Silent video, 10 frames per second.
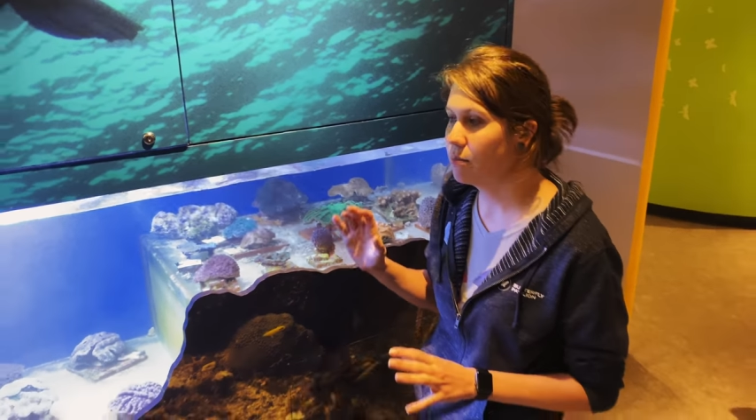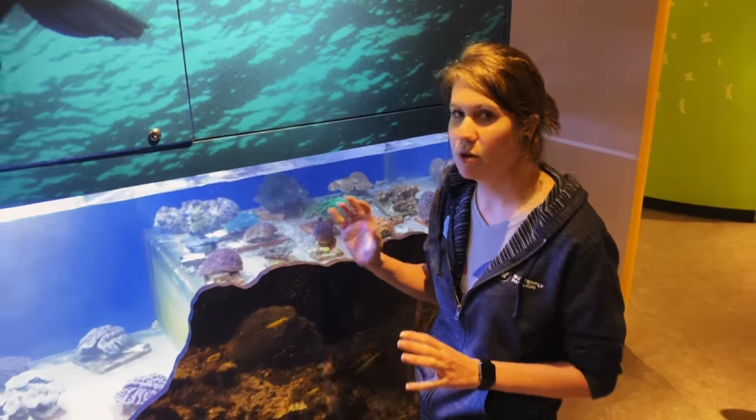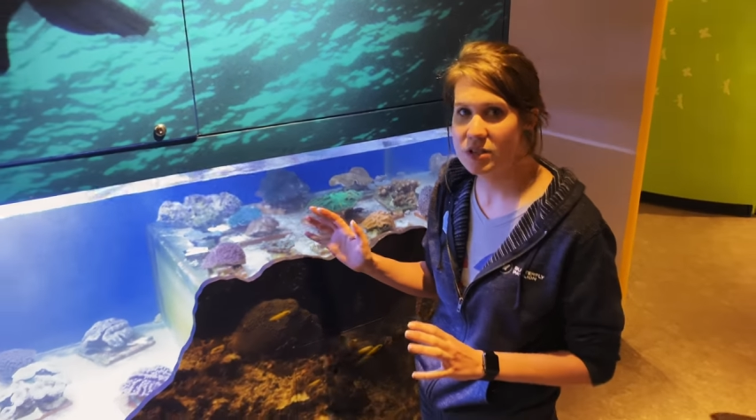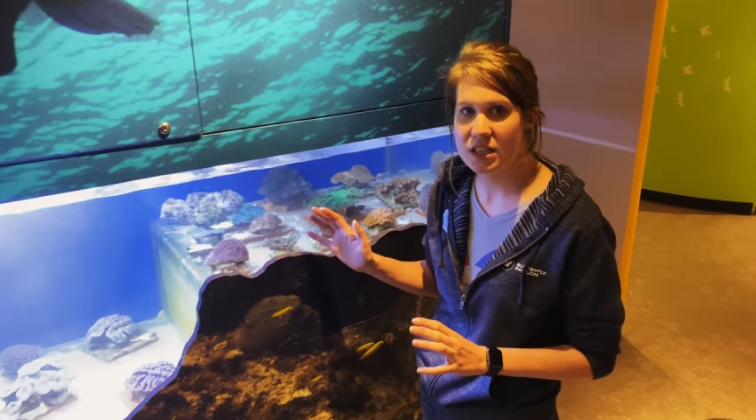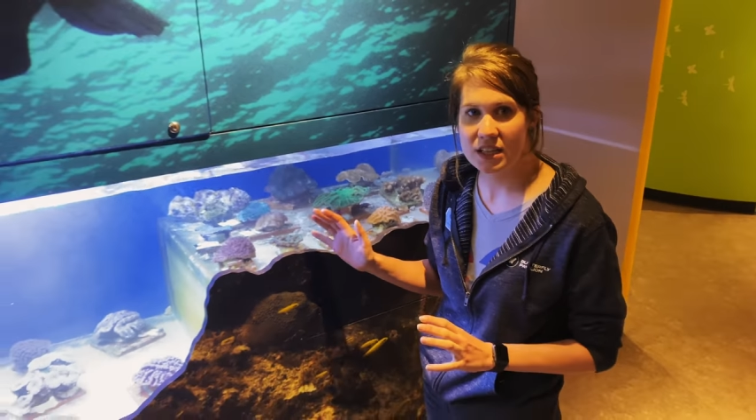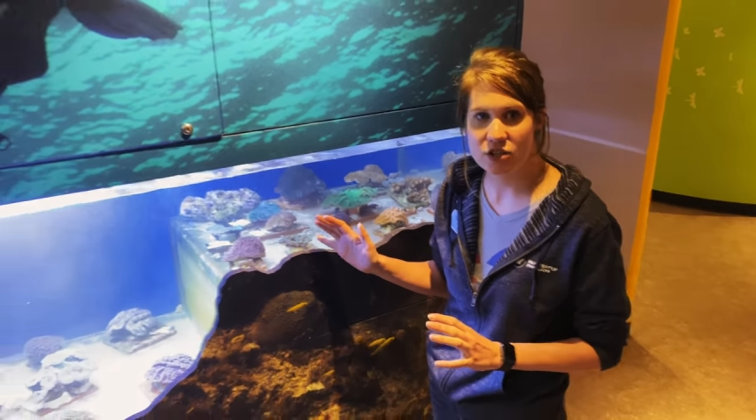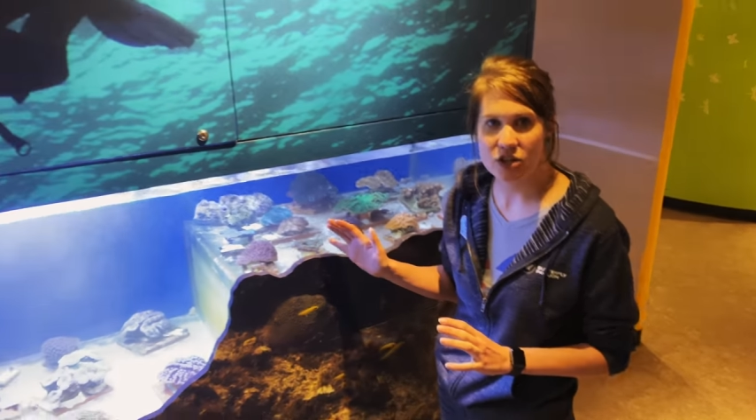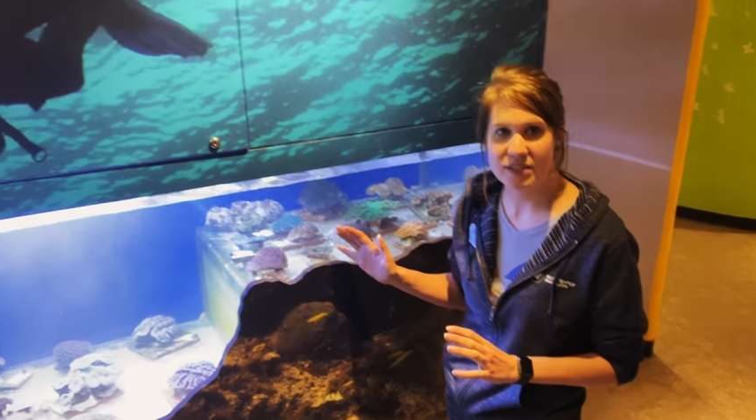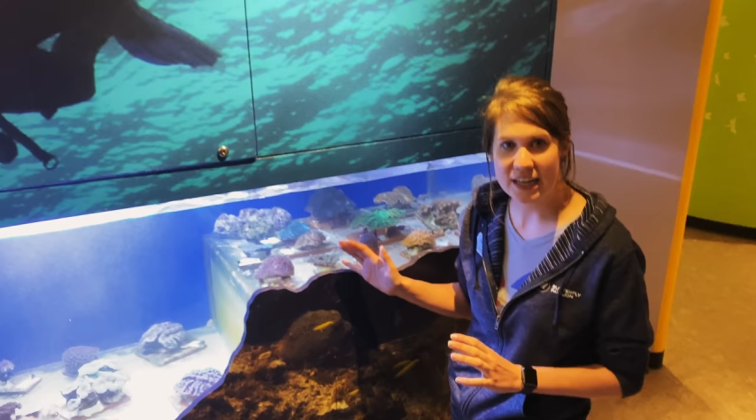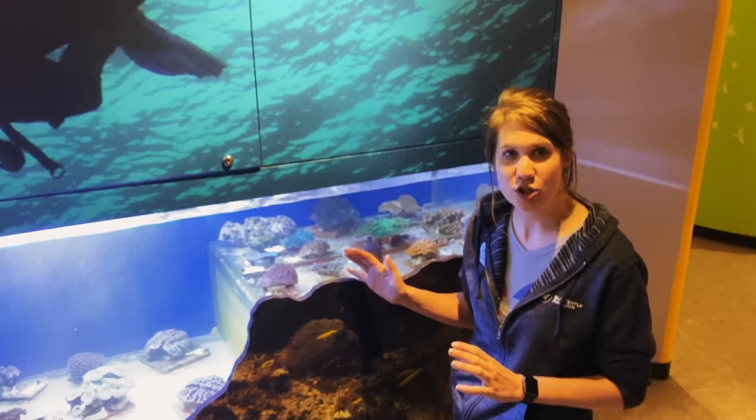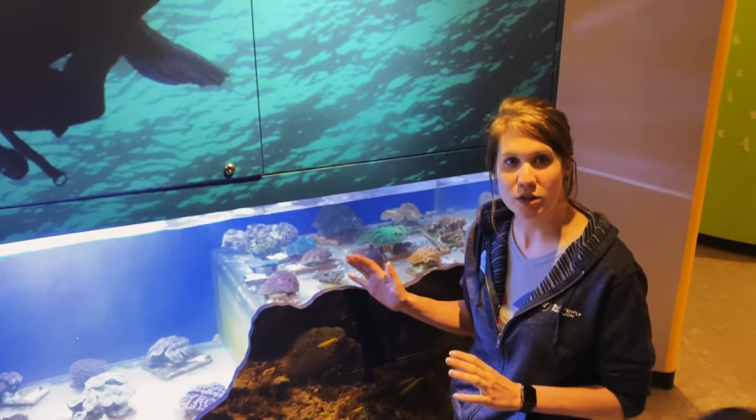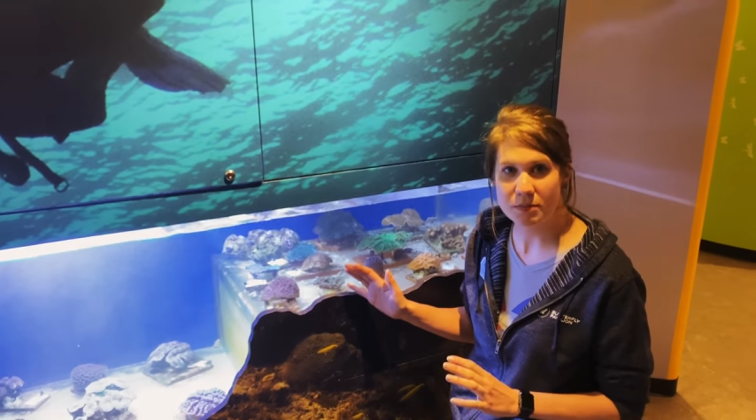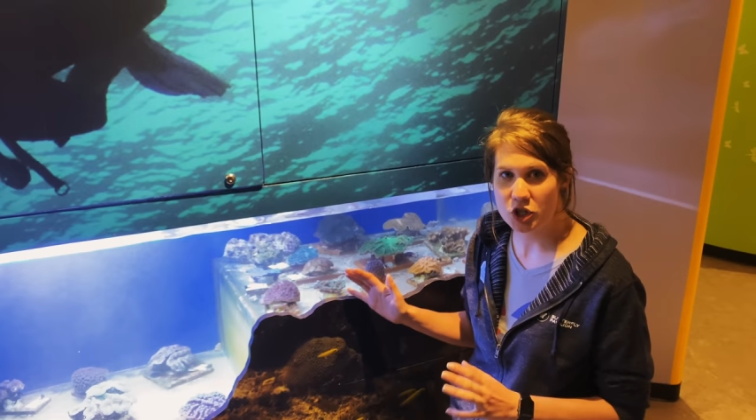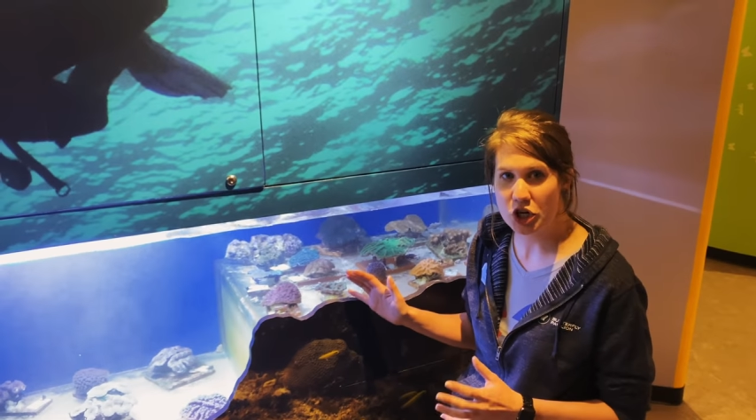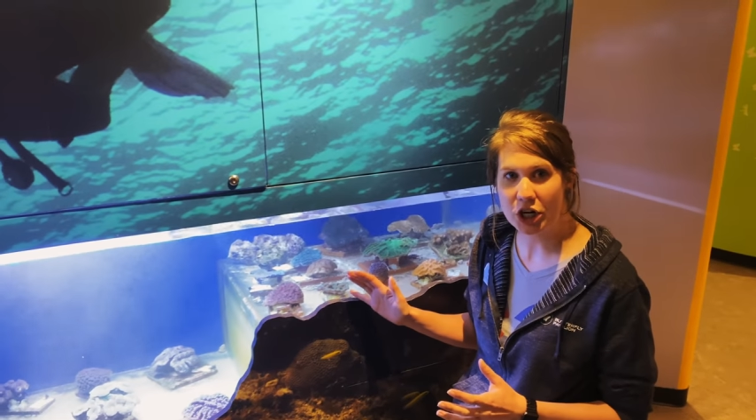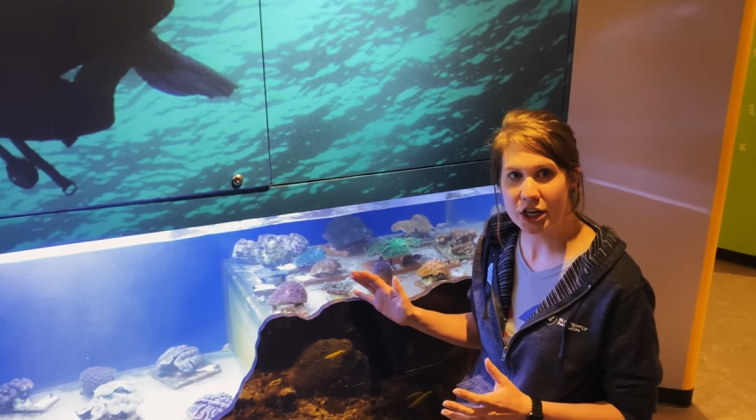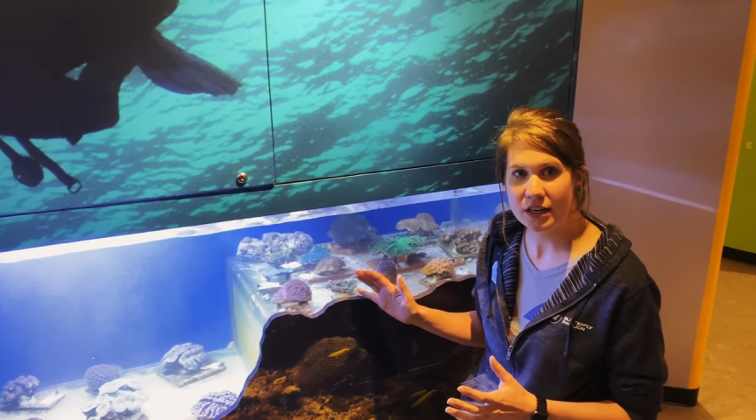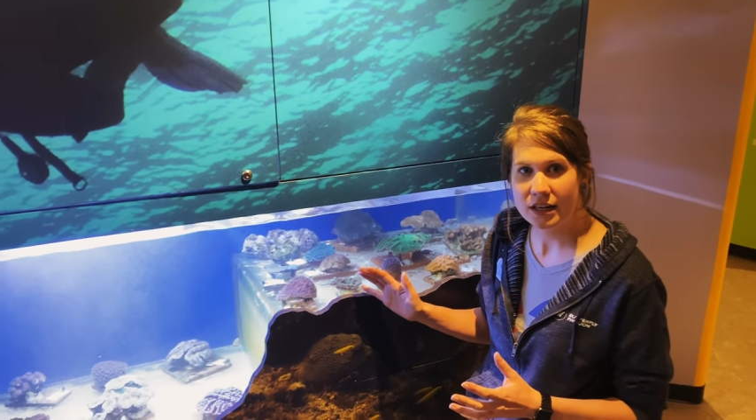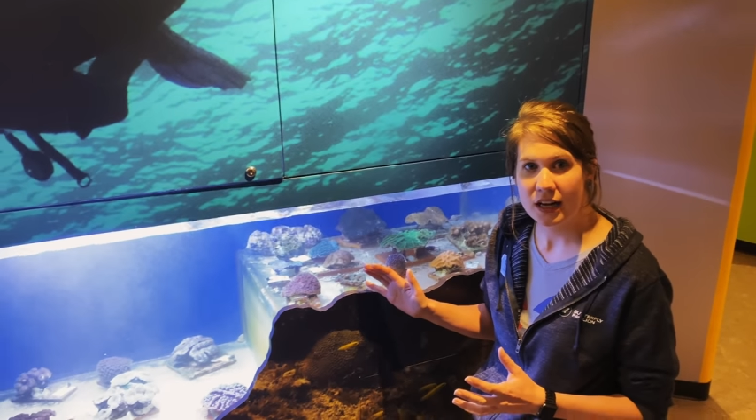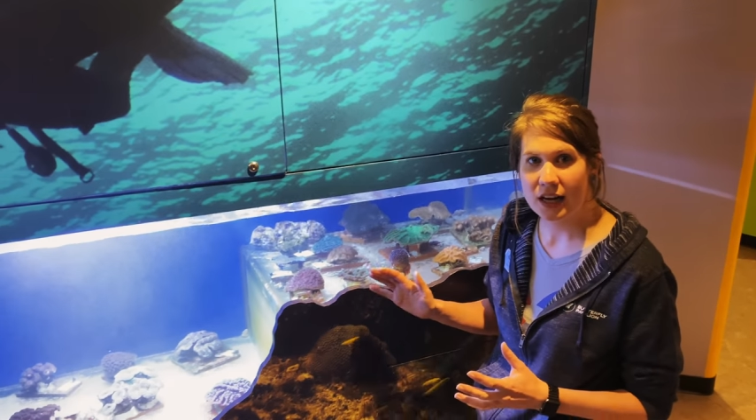Most of these are sexually mature,
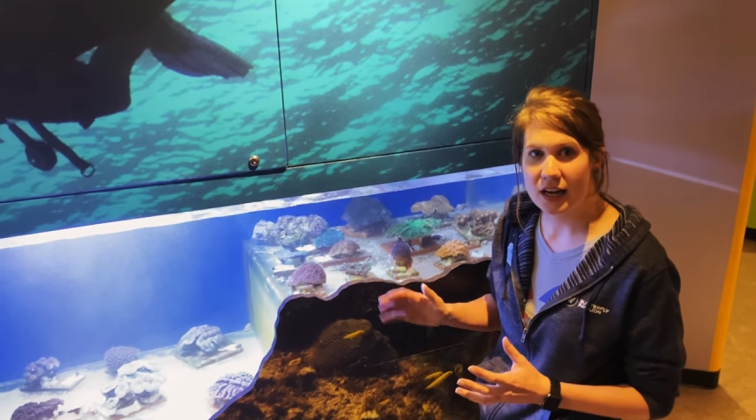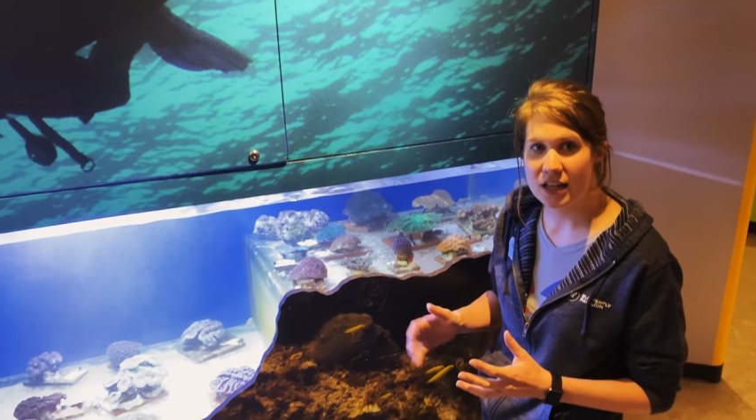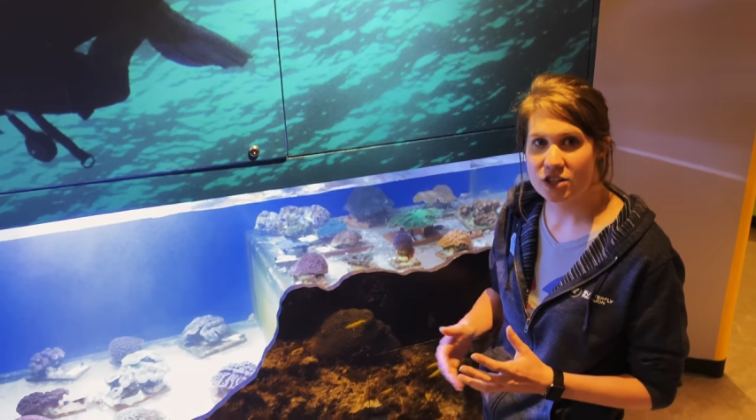uh,